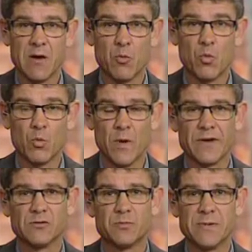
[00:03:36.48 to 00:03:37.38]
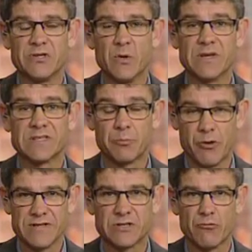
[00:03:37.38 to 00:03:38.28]
What they'll be doing is
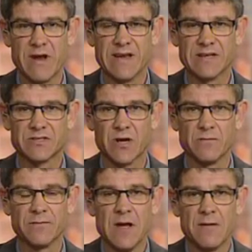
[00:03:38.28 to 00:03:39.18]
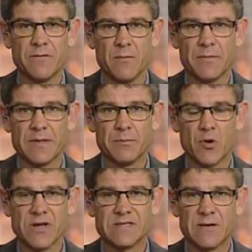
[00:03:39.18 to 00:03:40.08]
pre-screening. So from the
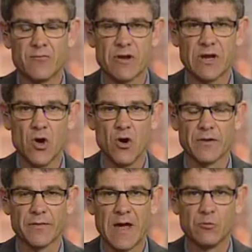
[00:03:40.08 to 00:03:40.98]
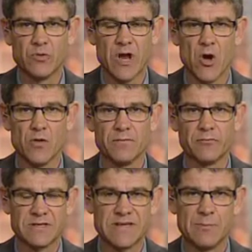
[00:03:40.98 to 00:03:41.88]
bookings they've already got, they will know,
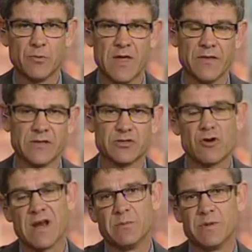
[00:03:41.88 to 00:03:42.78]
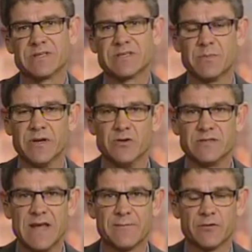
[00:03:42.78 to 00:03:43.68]
for example, that the Australian businessman
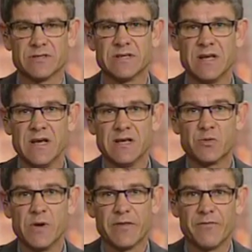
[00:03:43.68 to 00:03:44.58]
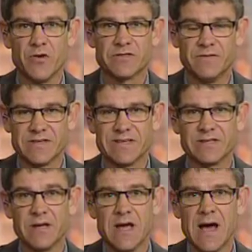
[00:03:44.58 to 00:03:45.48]
who's here for his 21st
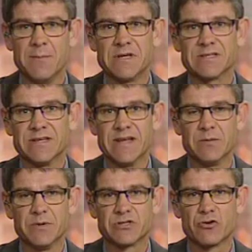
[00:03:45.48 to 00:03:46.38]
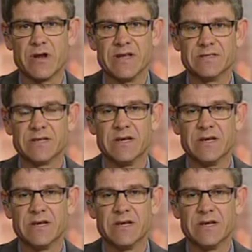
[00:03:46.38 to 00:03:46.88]
visit doesn't need to be screened.